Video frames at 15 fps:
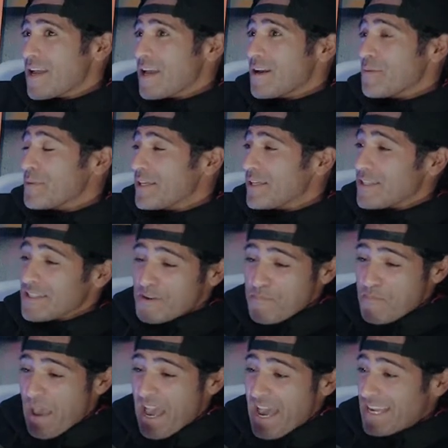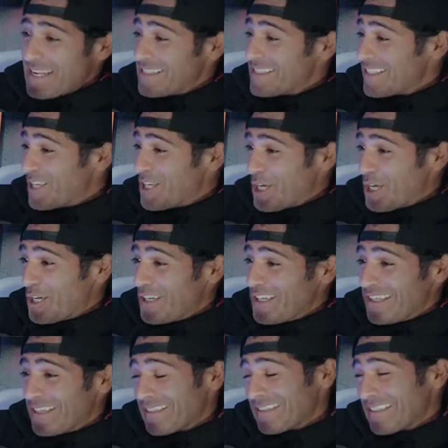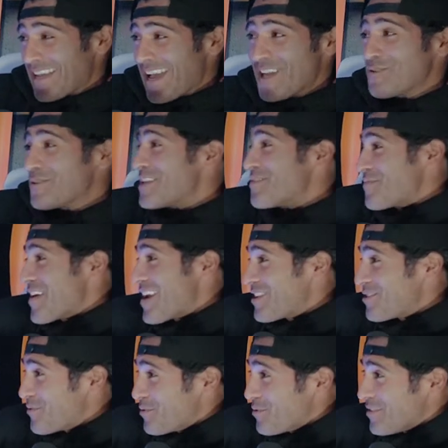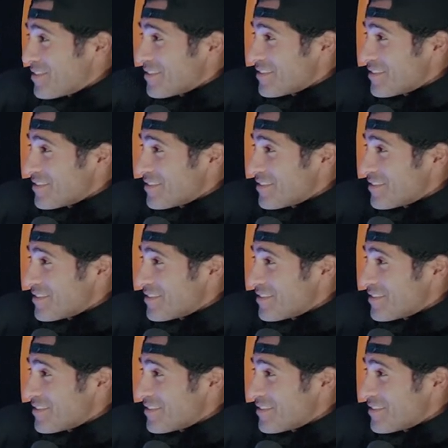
I mean, is it bad? Is it good? I don't eat fast food,